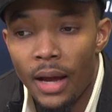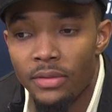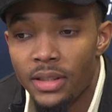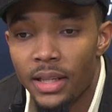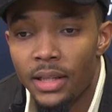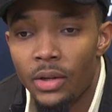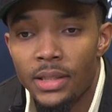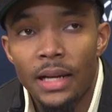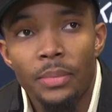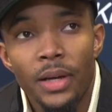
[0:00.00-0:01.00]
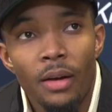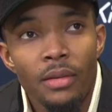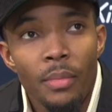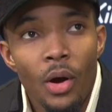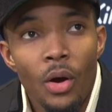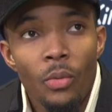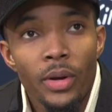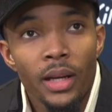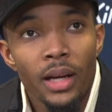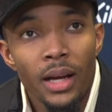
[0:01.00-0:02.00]
obviously, he knows how to play off the ball,
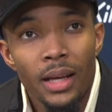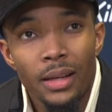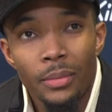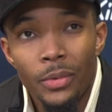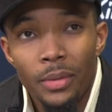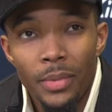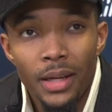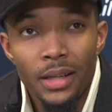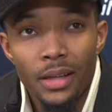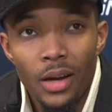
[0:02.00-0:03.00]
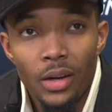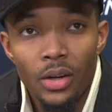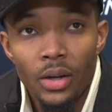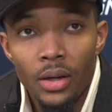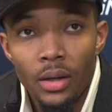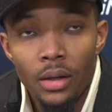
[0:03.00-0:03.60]
when to cut, and when to be in the dunker